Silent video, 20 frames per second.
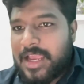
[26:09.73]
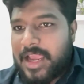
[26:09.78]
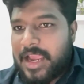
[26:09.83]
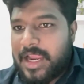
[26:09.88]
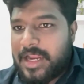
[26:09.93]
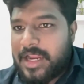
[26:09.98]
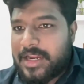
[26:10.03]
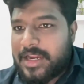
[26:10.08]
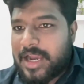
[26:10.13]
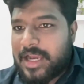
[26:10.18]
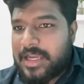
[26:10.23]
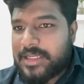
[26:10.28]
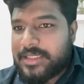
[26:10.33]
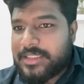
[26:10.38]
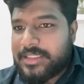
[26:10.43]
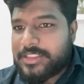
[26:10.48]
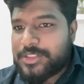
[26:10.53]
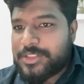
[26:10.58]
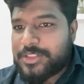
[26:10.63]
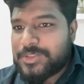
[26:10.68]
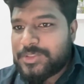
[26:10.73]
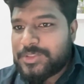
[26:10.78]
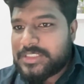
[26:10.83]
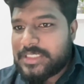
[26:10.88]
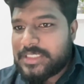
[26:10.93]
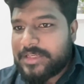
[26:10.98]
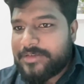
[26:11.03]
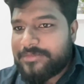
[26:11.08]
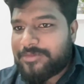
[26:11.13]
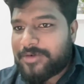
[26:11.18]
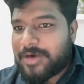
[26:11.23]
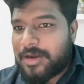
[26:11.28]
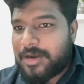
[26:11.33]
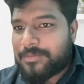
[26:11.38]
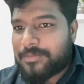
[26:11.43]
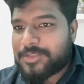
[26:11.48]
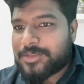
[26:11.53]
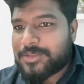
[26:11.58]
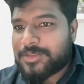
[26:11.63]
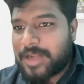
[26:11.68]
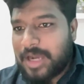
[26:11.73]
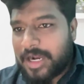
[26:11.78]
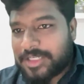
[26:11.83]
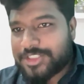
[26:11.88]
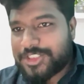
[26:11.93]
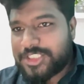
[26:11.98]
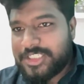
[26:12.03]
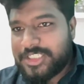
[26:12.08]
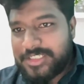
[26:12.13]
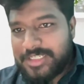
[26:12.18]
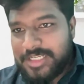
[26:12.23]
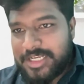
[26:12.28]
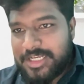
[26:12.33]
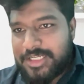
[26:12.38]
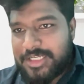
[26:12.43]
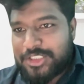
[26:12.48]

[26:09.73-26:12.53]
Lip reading: And I do see from Sonakshi.